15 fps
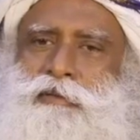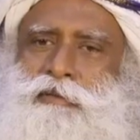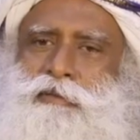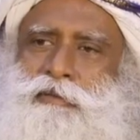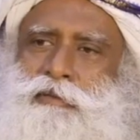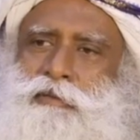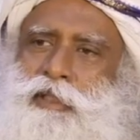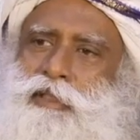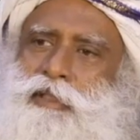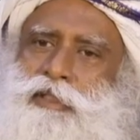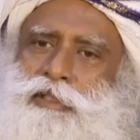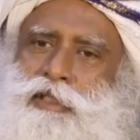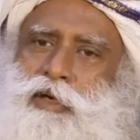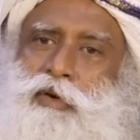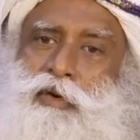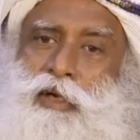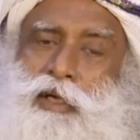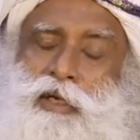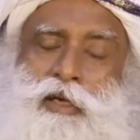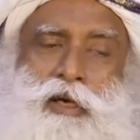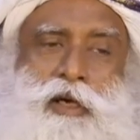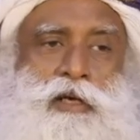Then they say,
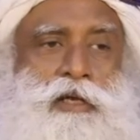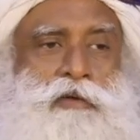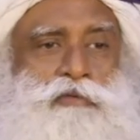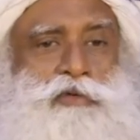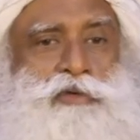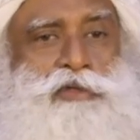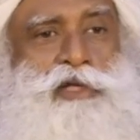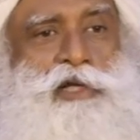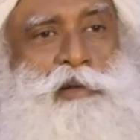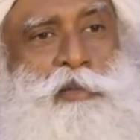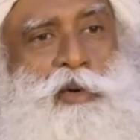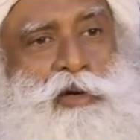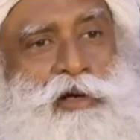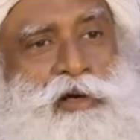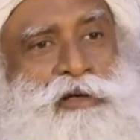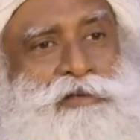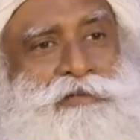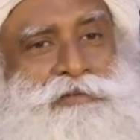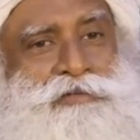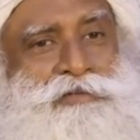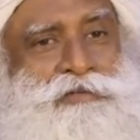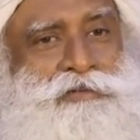okay, I'll give you a sealed bottle,
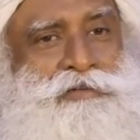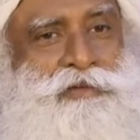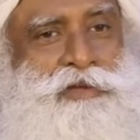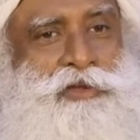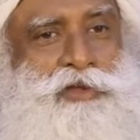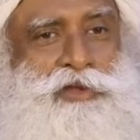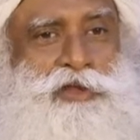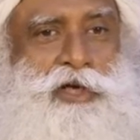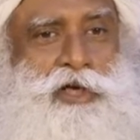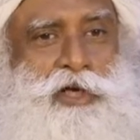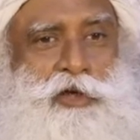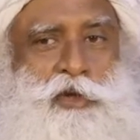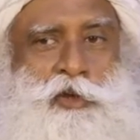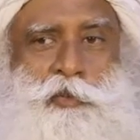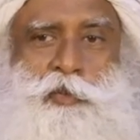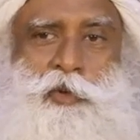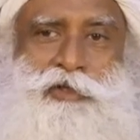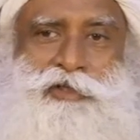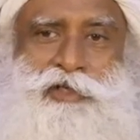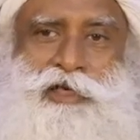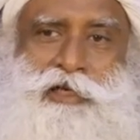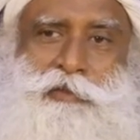turn it into
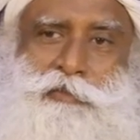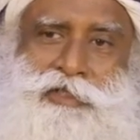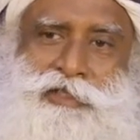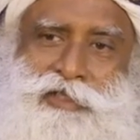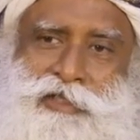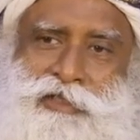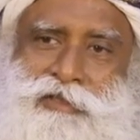poison, let me see.